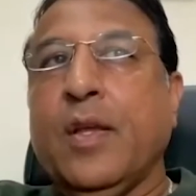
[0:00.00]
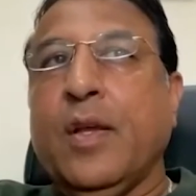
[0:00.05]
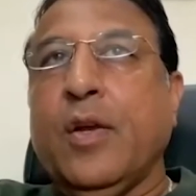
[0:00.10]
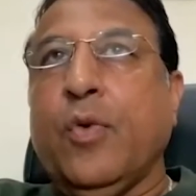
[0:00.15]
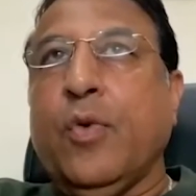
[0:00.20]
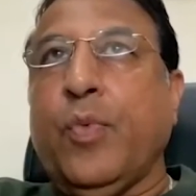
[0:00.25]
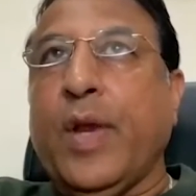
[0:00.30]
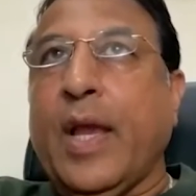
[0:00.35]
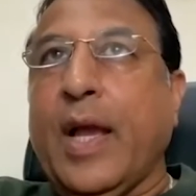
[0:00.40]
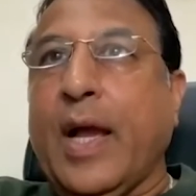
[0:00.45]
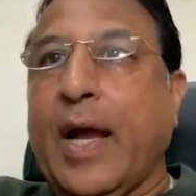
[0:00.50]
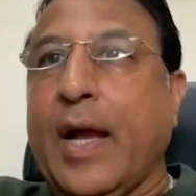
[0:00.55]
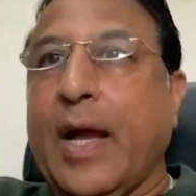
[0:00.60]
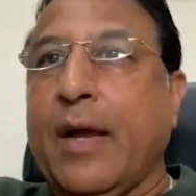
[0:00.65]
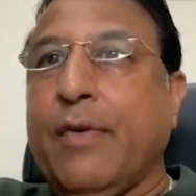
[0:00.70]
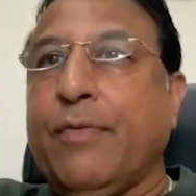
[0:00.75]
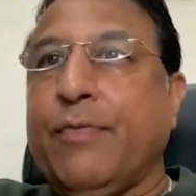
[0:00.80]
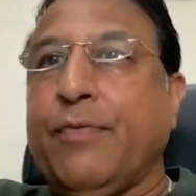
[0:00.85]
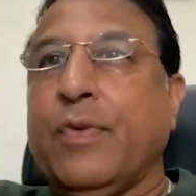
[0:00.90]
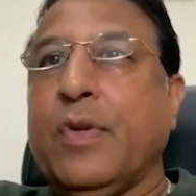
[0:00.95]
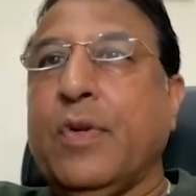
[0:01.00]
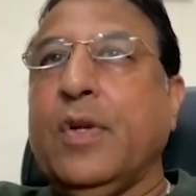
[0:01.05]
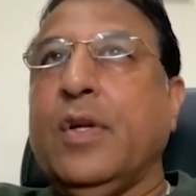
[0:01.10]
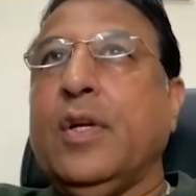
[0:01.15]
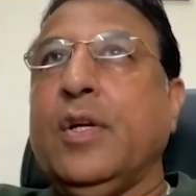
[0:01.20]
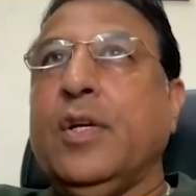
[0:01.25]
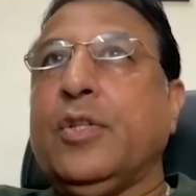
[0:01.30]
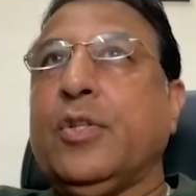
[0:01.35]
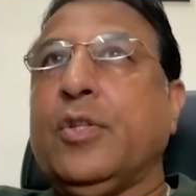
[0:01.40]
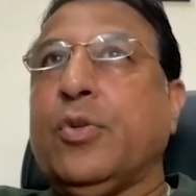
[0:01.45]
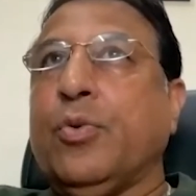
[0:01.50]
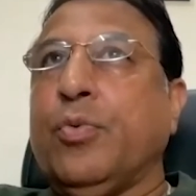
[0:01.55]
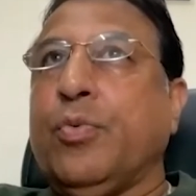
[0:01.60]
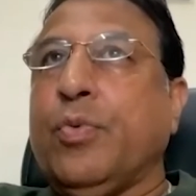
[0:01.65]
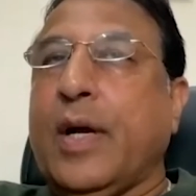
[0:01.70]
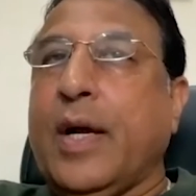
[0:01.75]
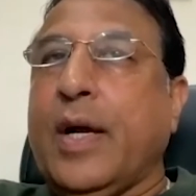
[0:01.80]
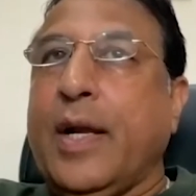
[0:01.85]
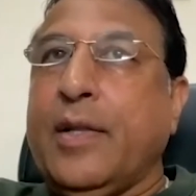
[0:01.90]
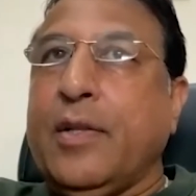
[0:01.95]
We have, through
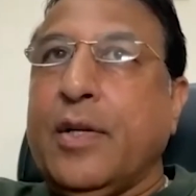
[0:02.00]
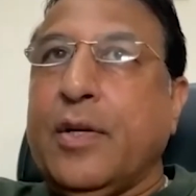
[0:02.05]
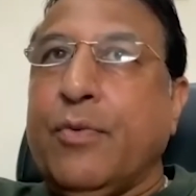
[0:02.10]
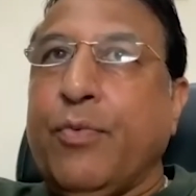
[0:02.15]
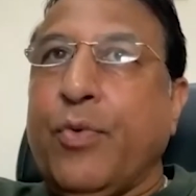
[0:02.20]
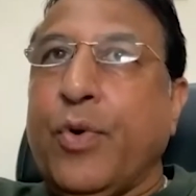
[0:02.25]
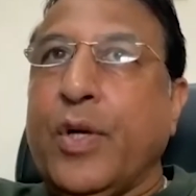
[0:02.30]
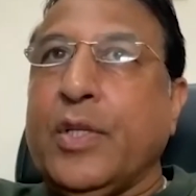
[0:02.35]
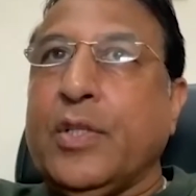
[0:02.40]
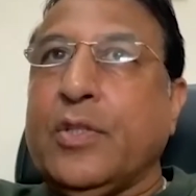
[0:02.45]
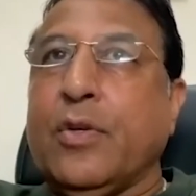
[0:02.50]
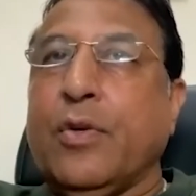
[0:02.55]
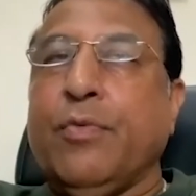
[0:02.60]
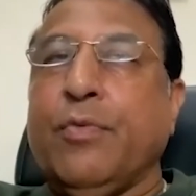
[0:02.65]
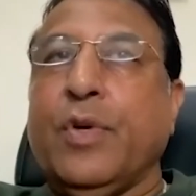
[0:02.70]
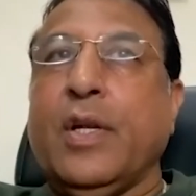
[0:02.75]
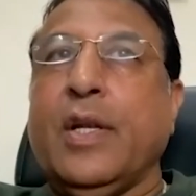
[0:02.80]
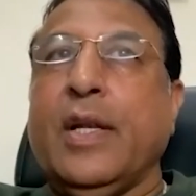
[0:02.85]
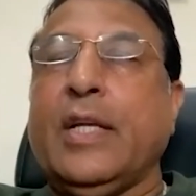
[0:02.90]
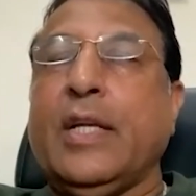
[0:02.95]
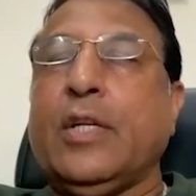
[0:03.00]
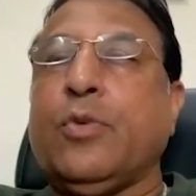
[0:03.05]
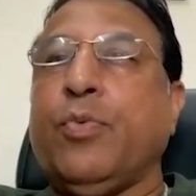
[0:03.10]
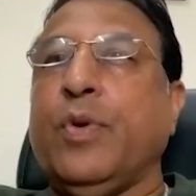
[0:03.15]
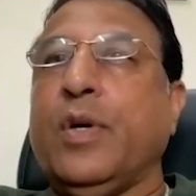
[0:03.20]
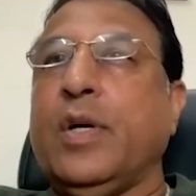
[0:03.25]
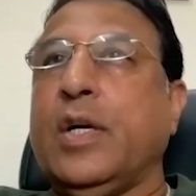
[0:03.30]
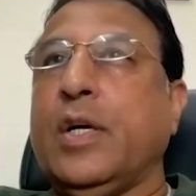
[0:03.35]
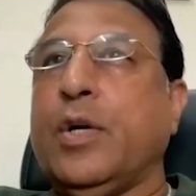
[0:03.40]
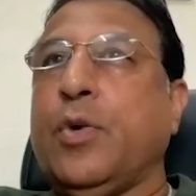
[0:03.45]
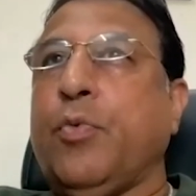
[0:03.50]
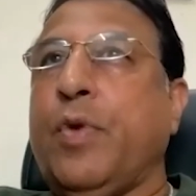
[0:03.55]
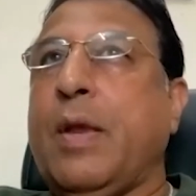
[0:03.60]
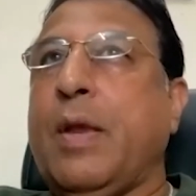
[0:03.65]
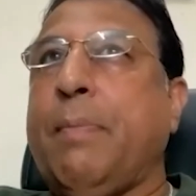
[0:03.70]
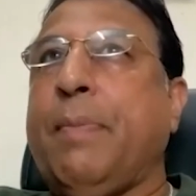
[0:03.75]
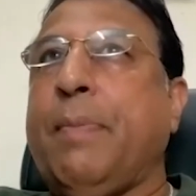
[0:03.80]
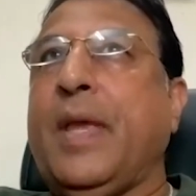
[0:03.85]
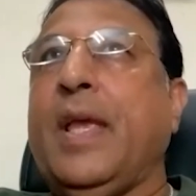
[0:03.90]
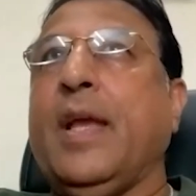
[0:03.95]
either voice over network,
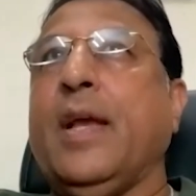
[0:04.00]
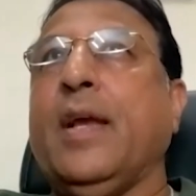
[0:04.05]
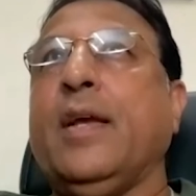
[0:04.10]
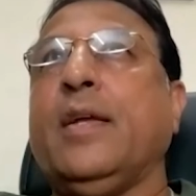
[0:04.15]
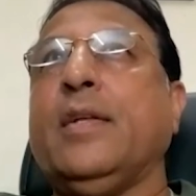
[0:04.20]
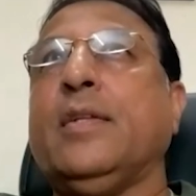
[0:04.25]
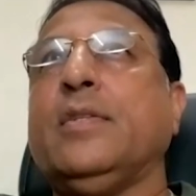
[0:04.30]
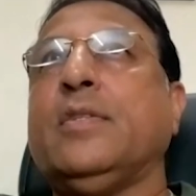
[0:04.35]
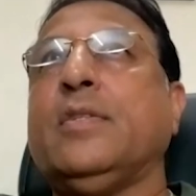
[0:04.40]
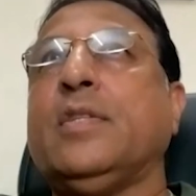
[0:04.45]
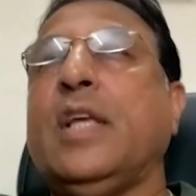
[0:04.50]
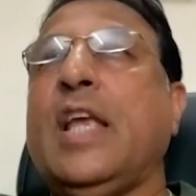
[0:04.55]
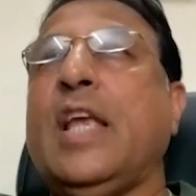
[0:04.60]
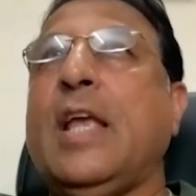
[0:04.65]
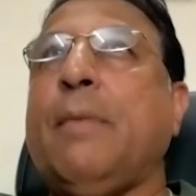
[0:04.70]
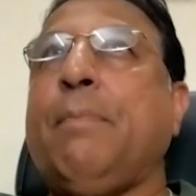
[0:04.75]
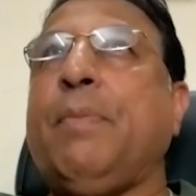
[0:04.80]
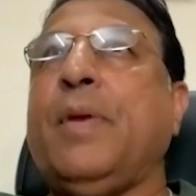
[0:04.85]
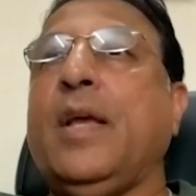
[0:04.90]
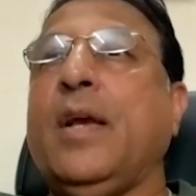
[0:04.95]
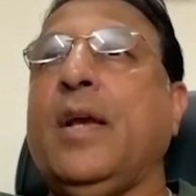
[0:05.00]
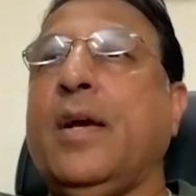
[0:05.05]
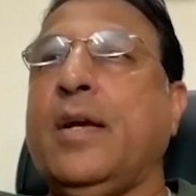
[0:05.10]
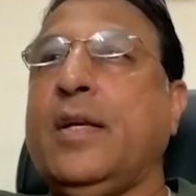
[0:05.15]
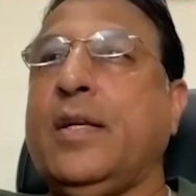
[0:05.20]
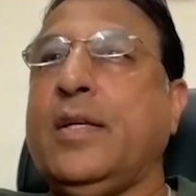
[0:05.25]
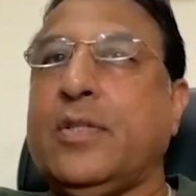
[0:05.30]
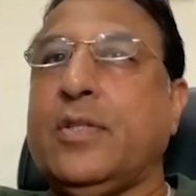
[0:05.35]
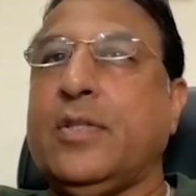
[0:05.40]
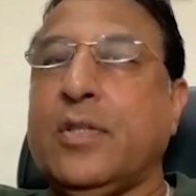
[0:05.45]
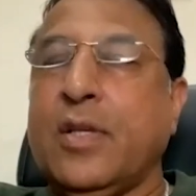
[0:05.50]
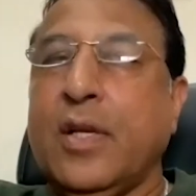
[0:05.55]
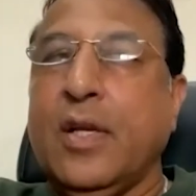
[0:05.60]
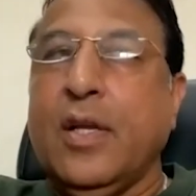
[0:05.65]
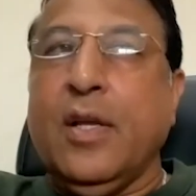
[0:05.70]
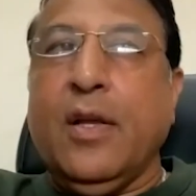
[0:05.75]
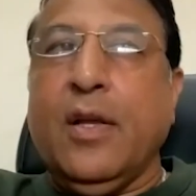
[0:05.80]
VPNs, APIs,